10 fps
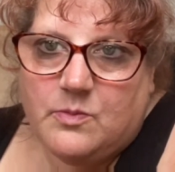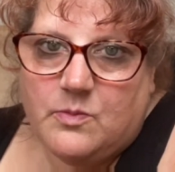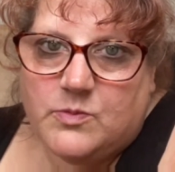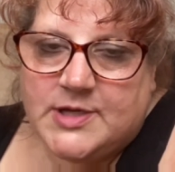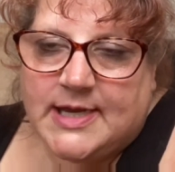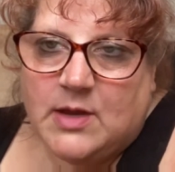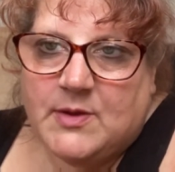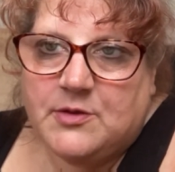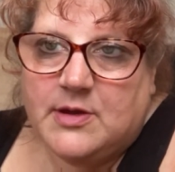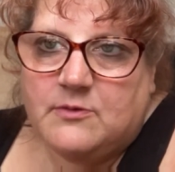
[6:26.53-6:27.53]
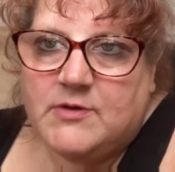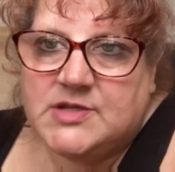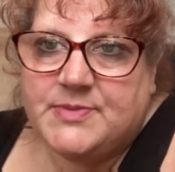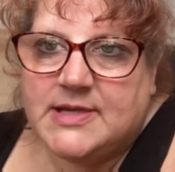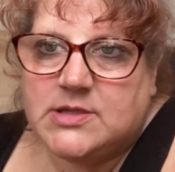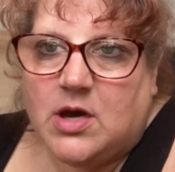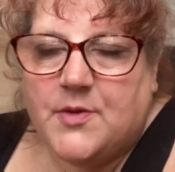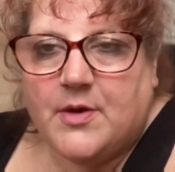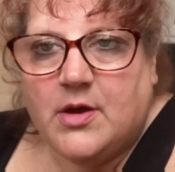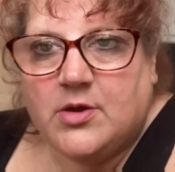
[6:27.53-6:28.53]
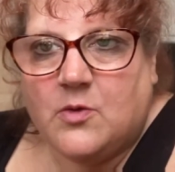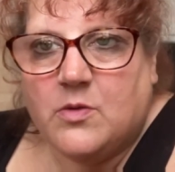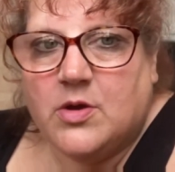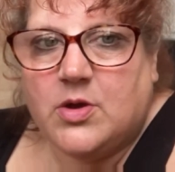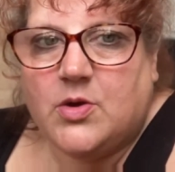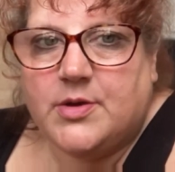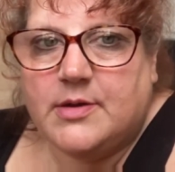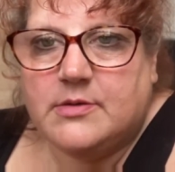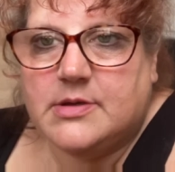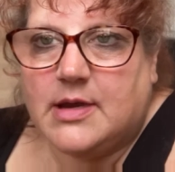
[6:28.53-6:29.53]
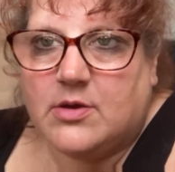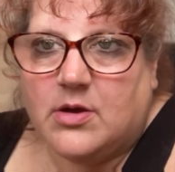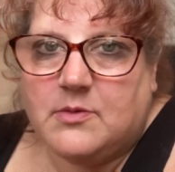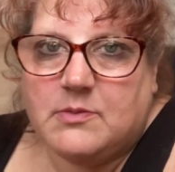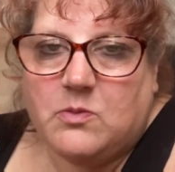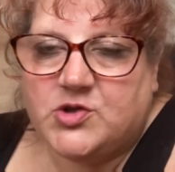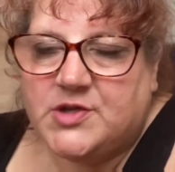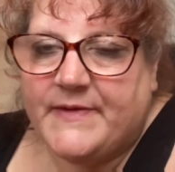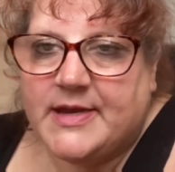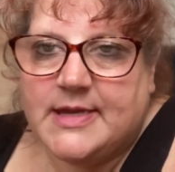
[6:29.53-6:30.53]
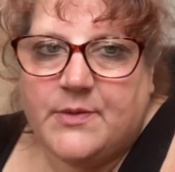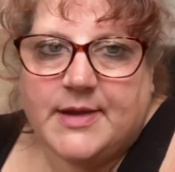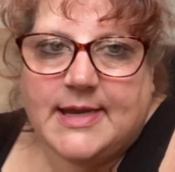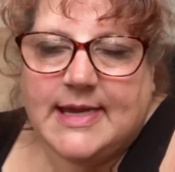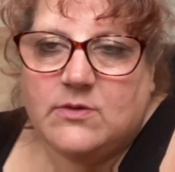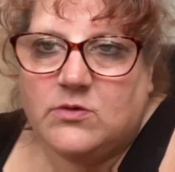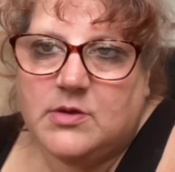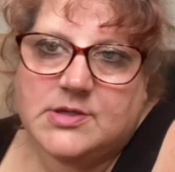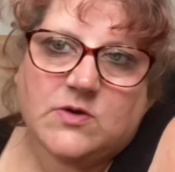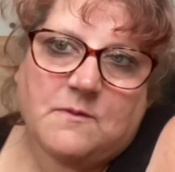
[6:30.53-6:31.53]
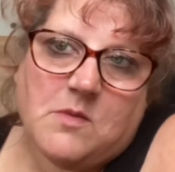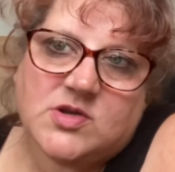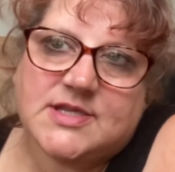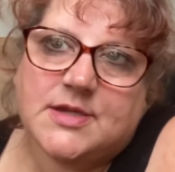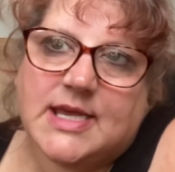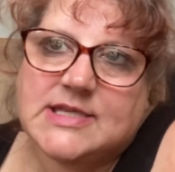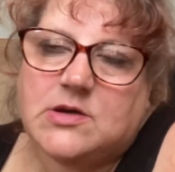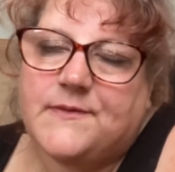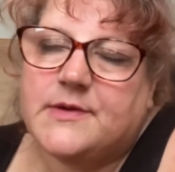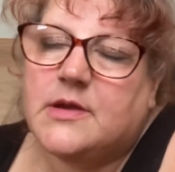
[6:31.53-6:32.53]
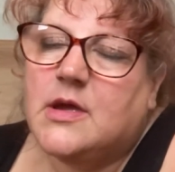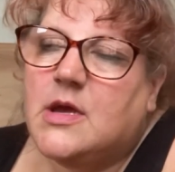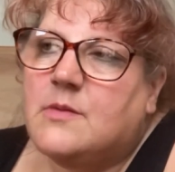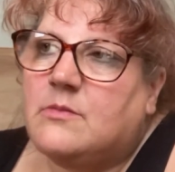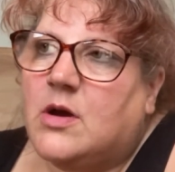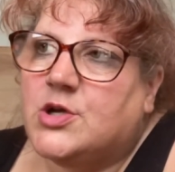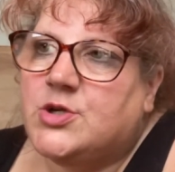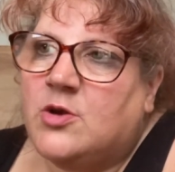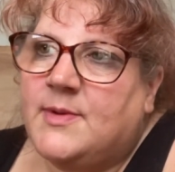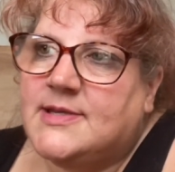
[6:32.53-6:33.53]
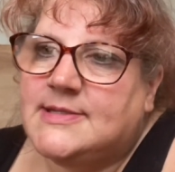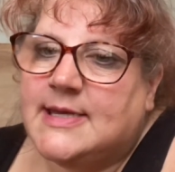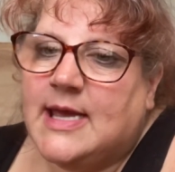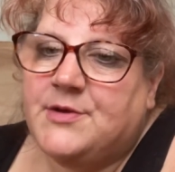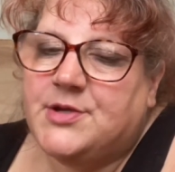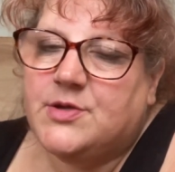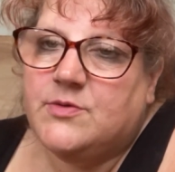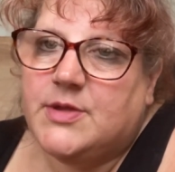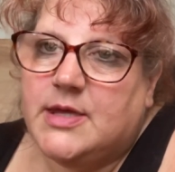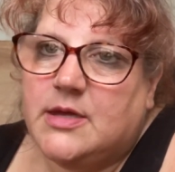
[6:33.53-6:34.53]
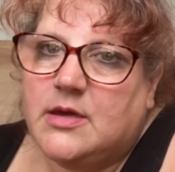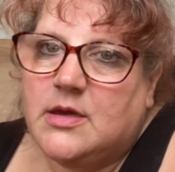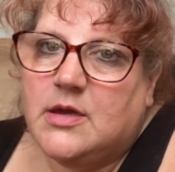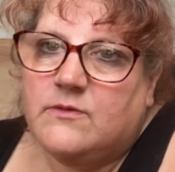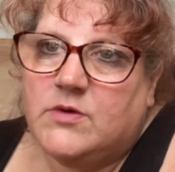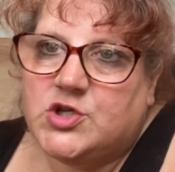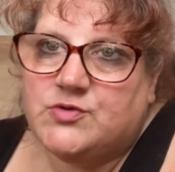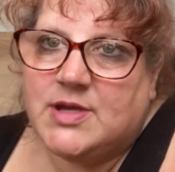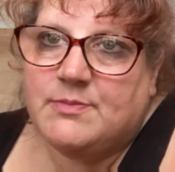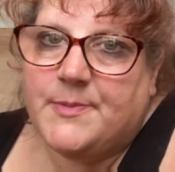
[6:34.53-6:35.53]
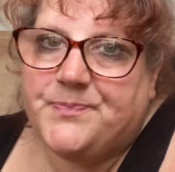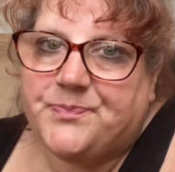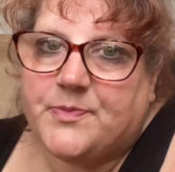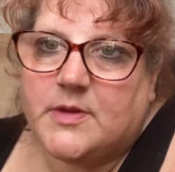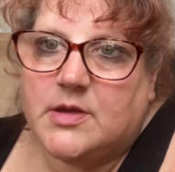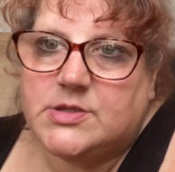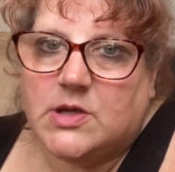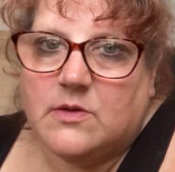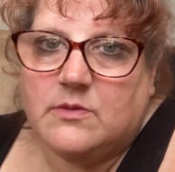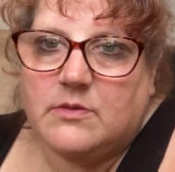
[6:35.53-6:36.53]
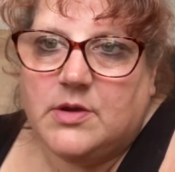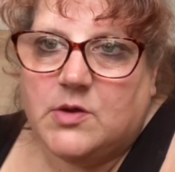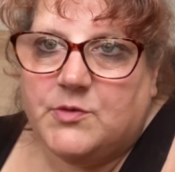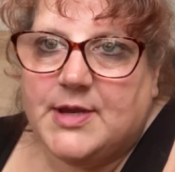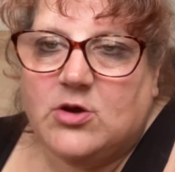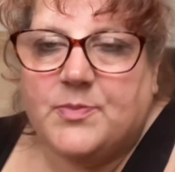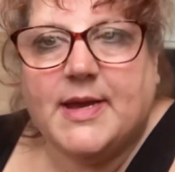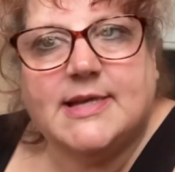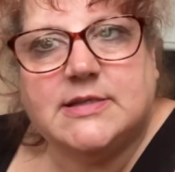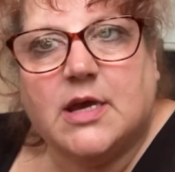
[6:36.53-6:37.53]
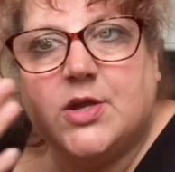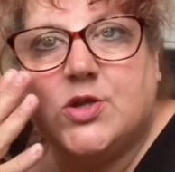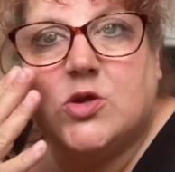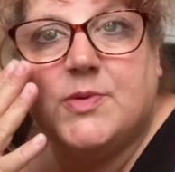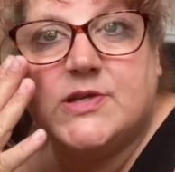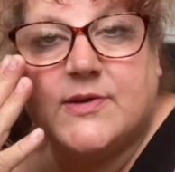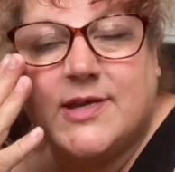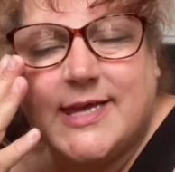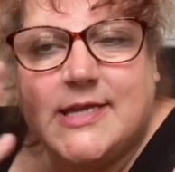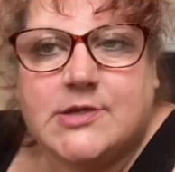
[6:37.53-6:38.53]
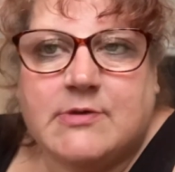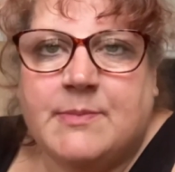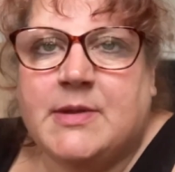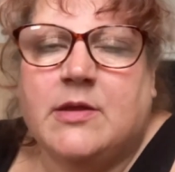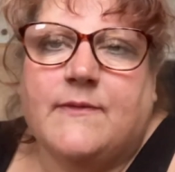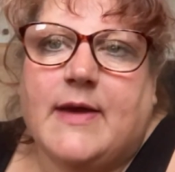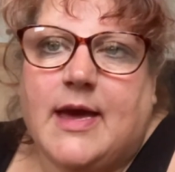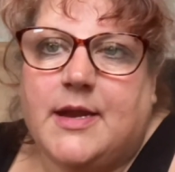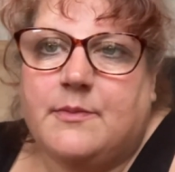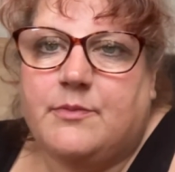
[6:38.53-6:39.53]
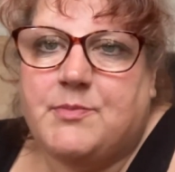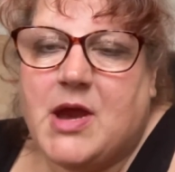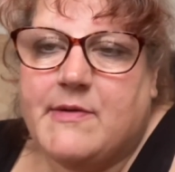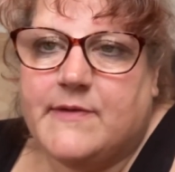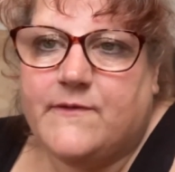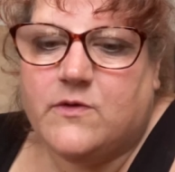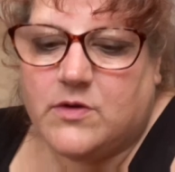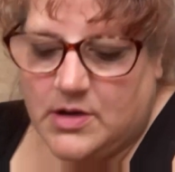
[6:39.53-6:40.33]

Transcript: checking out where the little rust bits are that I got to work on, and I got to wash the van down and clean all the sort of moss and things off, and Mark showed me to say how to do the rust treatment. So, you know, all the little bits that I can do so I can then scrape down the van and prepare it for